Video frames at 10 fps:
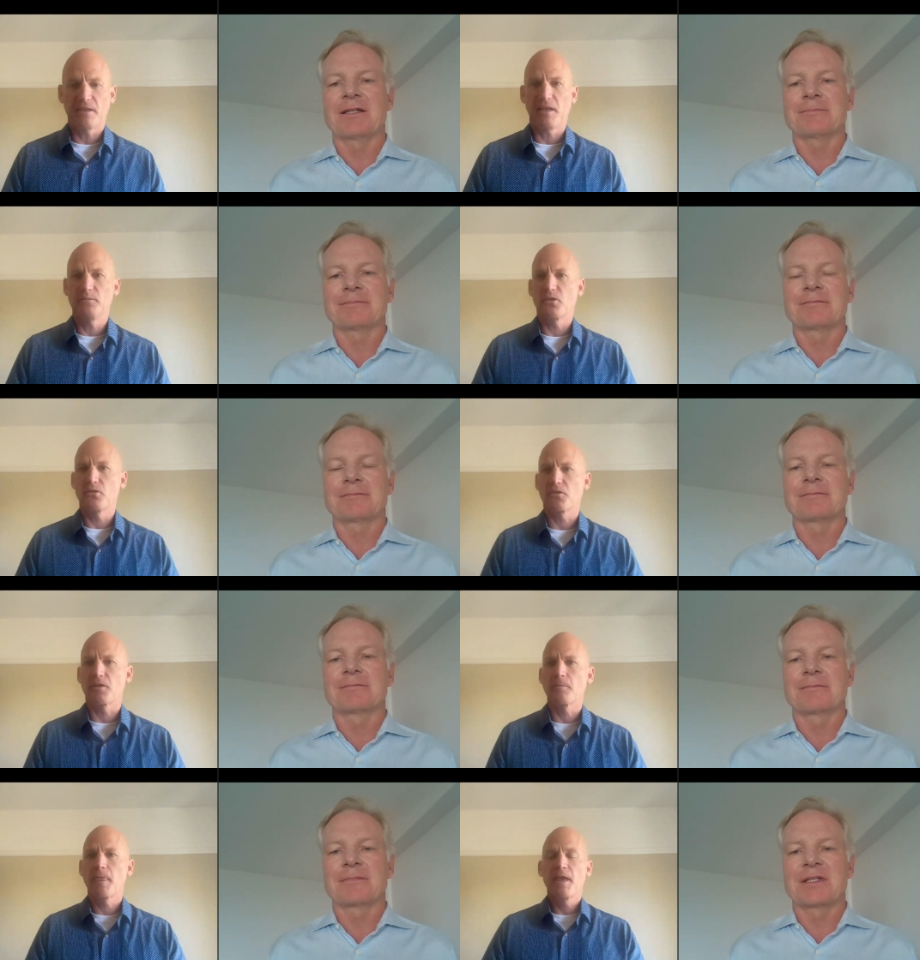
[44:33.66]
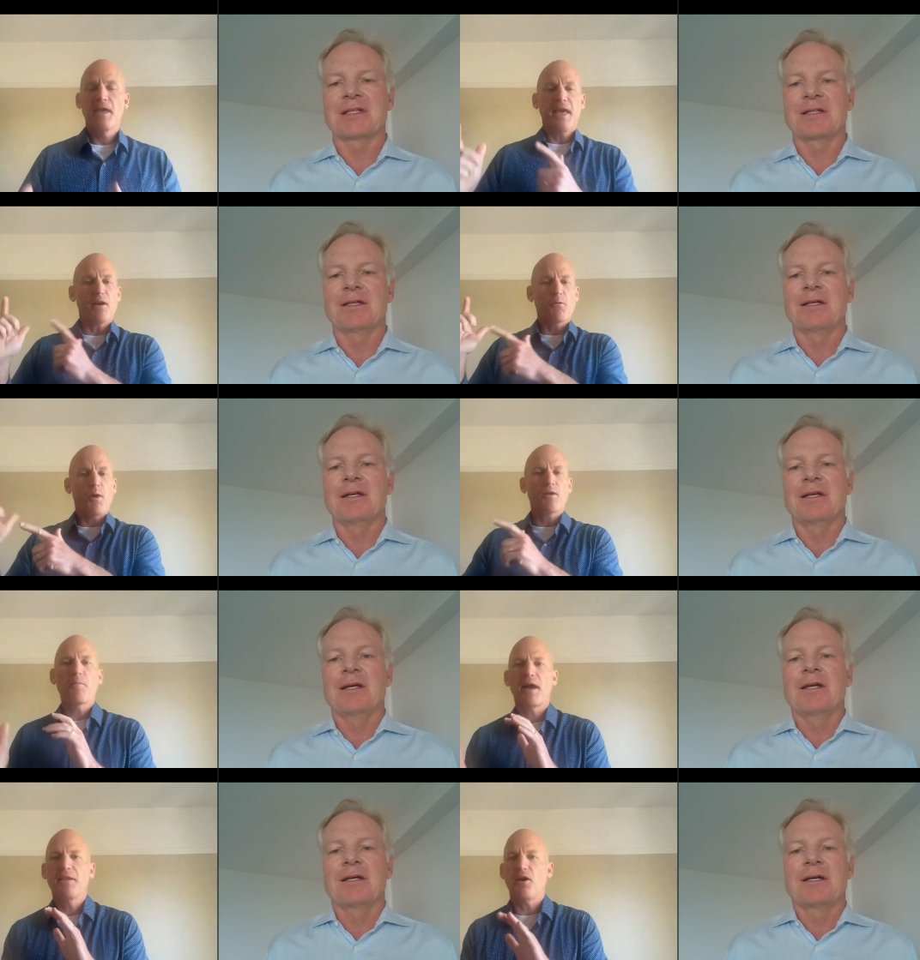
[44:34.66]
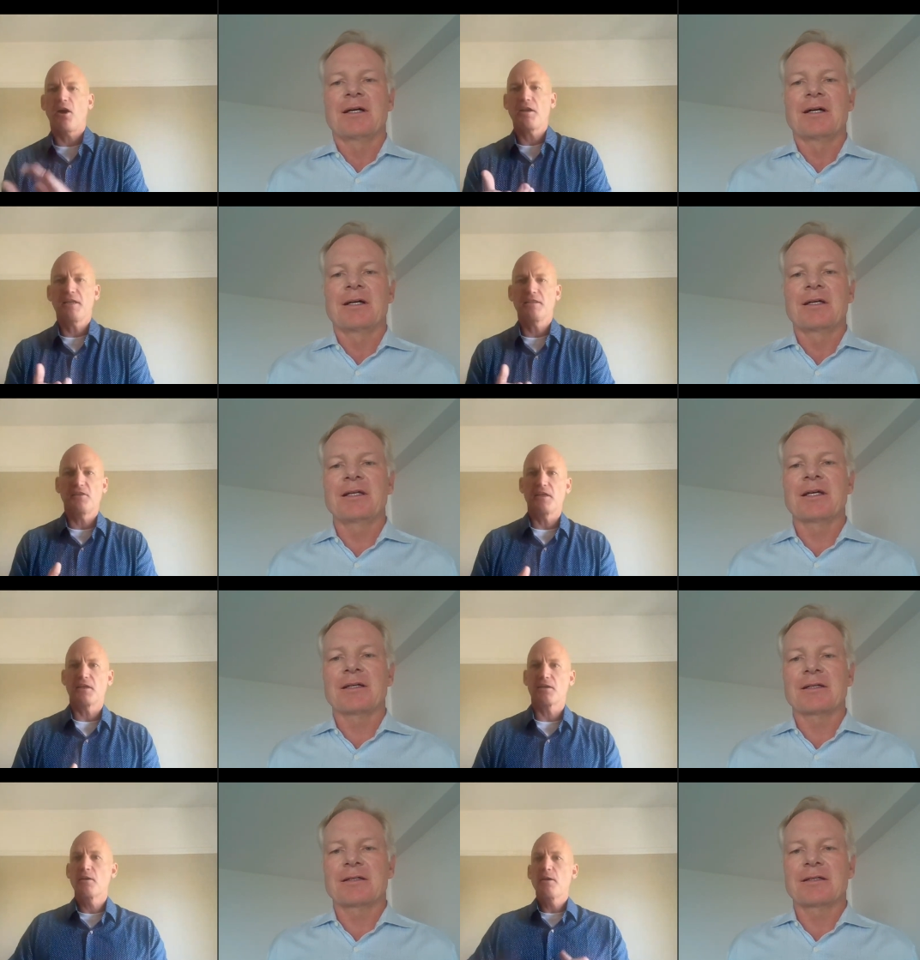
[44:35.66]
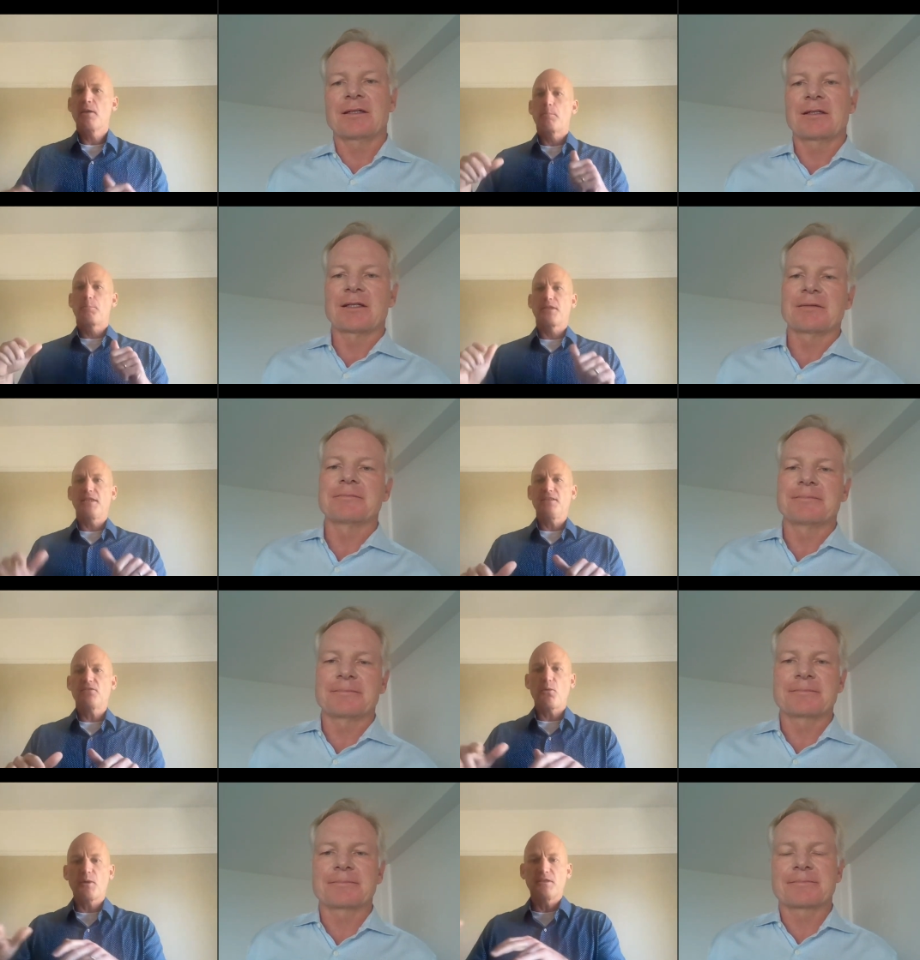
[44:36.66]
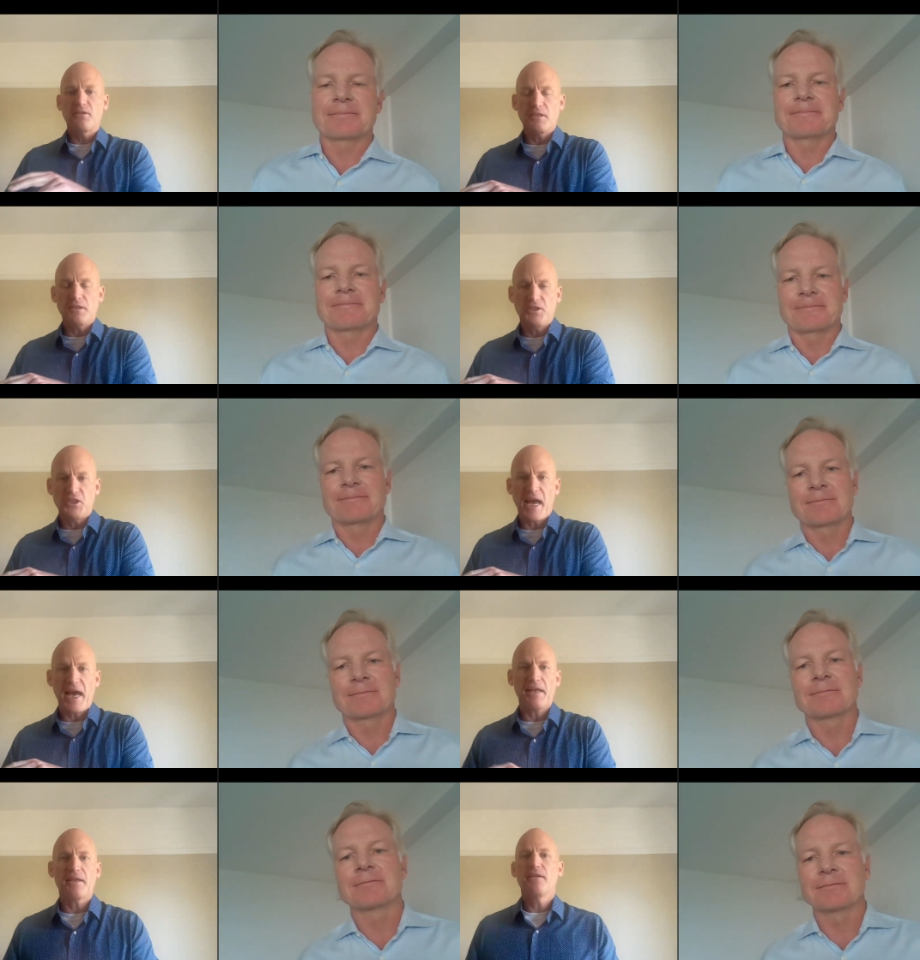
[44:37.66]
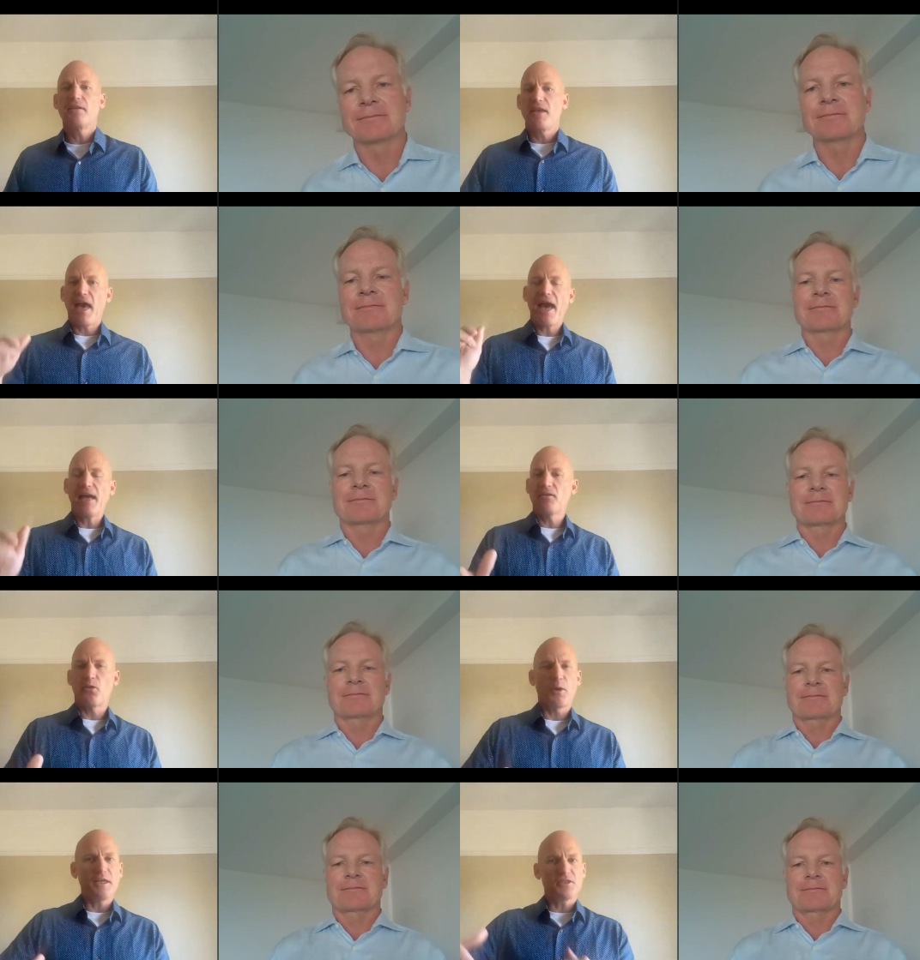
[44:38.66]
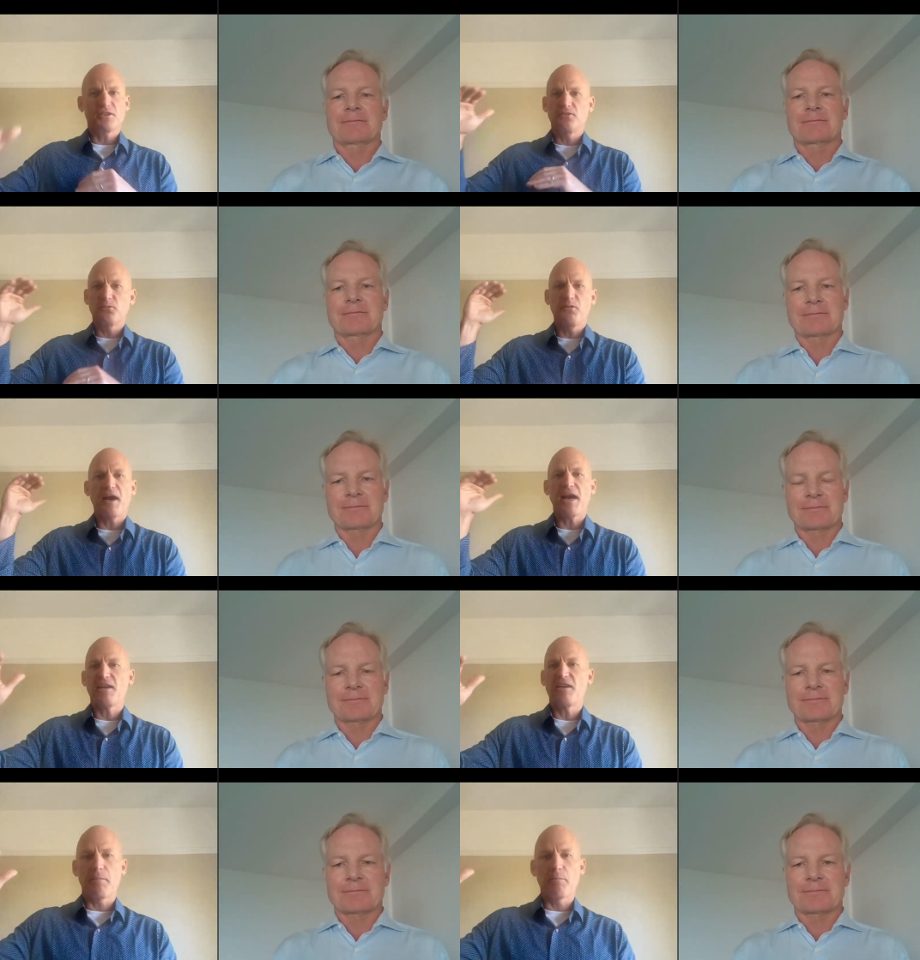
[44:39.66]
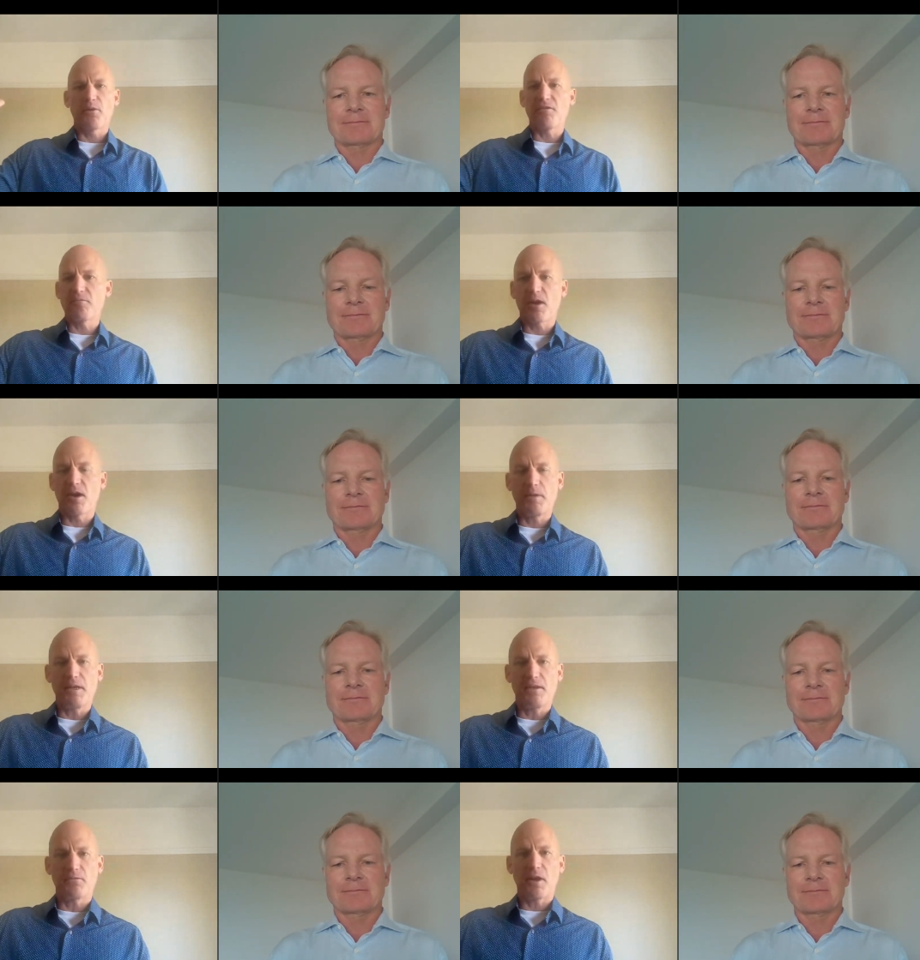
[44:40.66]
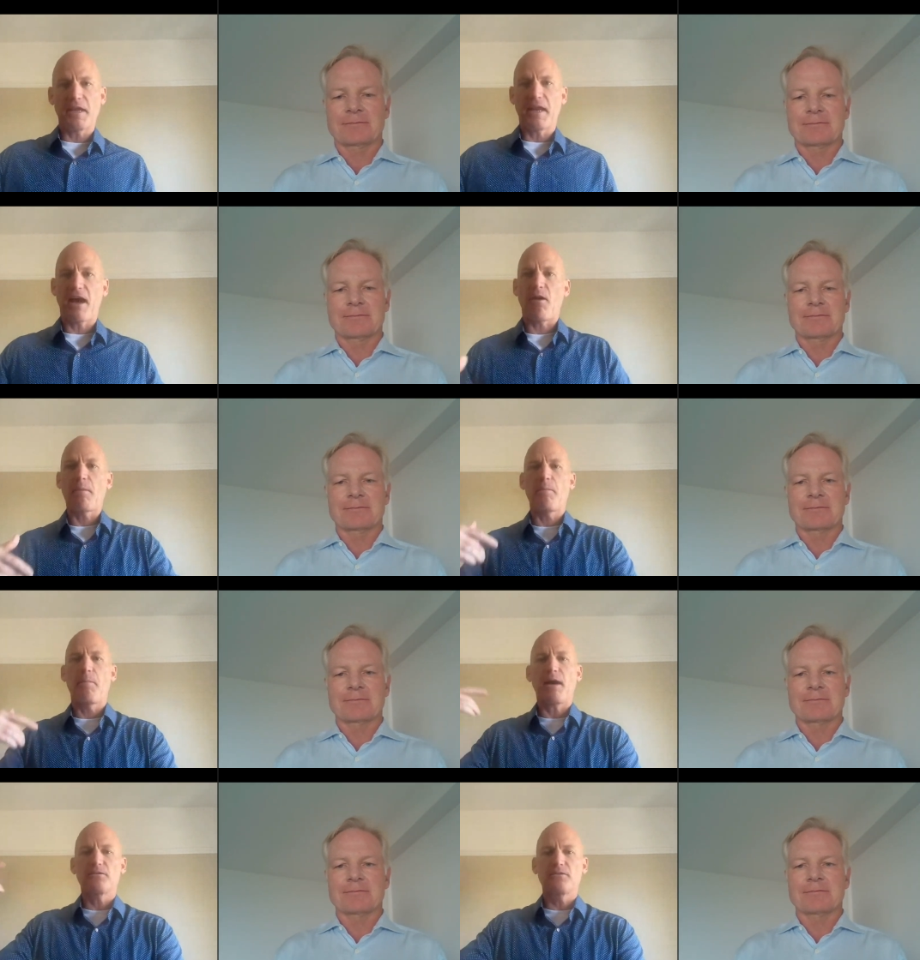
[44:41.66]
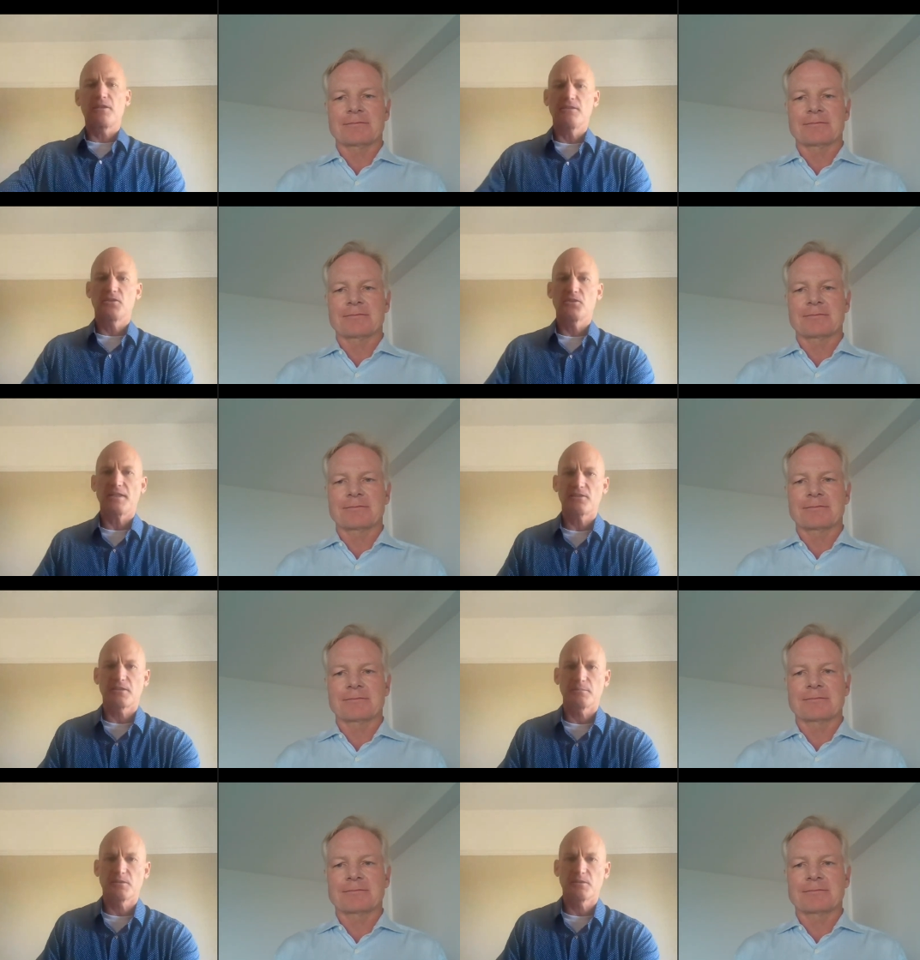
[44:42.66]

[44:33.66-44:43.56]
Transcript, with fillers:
Speaker 1: times yeah. over. Yeah, I want to remind the audience here. Yeah. Please go into the chat, mm-hmm. add questions. We've got a number of them coming in right now. I'm about to address some